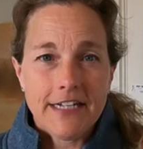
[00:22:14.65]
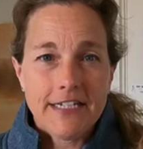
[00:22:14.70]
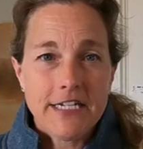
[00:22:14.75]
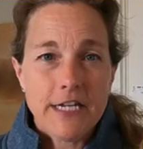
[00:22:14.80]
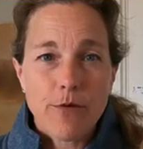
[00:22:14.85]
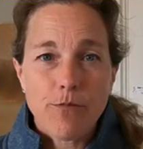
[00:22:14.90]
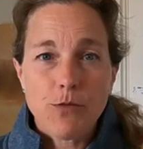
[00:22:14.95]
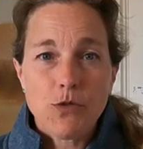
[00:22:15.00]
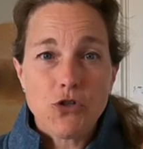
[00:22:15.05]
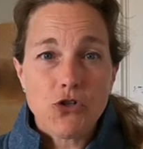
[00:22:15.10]

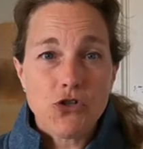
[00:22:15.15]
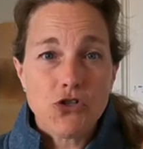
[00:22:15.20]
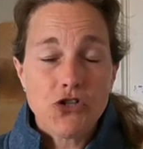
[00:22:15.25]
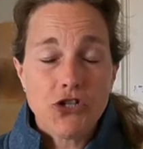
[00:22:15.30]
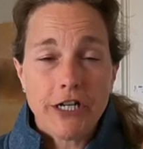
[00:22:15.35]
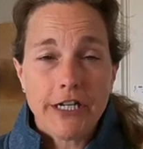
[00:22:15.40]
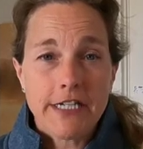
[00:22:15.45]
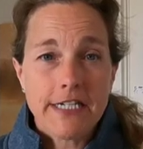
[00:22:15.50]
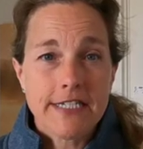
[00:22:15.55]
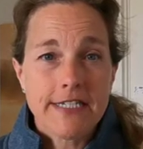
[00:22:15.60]
tips or
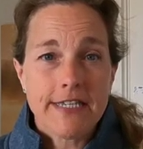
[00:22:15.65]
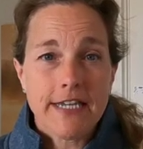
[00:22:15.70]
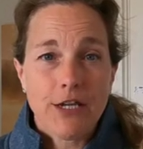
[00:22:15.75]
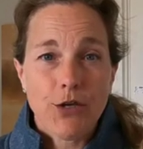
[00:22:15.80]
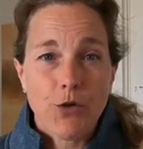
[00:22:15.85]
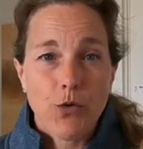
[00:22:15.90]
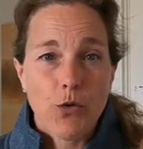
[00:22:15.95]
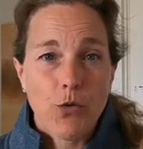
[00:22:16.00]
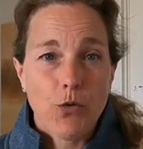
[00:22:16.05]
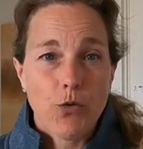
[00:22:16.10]
tricks that
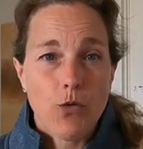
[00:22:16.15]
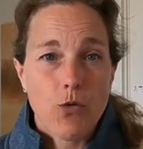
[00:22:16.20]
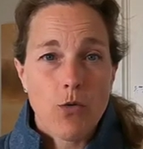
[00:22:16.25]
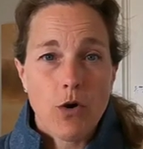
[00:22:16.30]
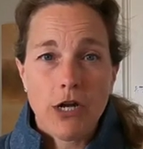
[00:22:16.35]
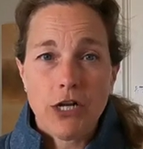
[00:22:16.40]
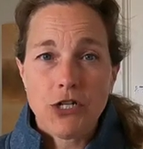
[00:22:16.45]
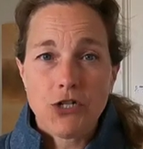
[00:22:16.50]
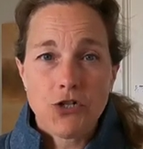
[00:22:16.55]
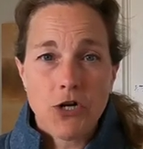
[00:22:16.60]
you
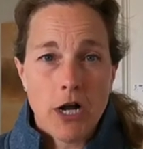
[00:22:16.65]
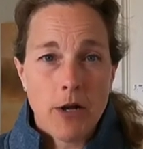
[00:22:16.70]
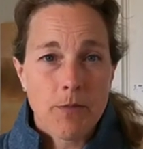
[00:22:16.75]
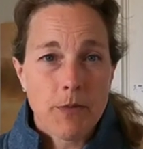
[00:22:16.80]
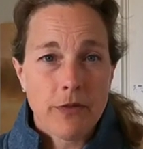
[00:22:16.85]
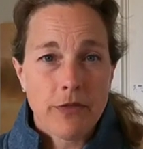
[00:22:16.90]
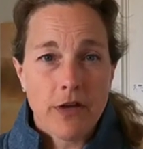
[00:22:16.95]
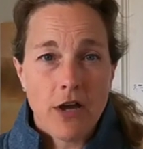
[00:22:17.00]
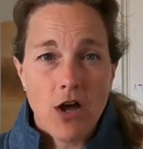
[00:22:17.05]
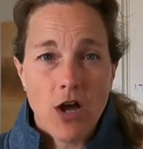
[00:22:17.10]
want to
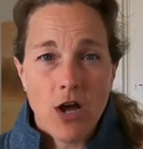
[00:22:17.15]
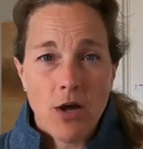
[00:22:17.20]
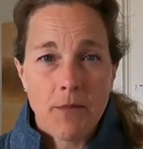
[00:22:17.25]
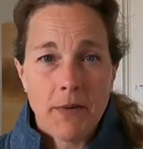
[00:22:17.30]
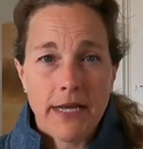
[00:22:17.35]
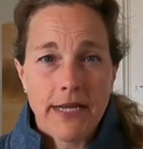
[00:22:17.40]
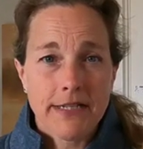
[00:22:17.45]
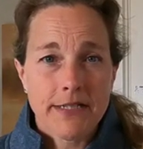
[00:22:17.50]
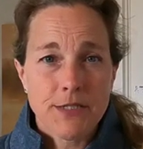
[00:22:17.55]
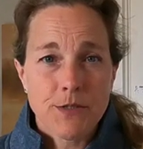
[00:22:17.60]
drop in the
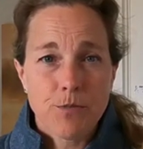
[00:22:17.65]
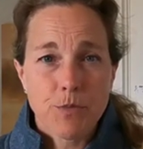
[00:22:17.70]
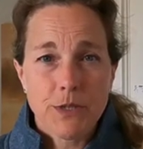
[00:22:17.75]
comments,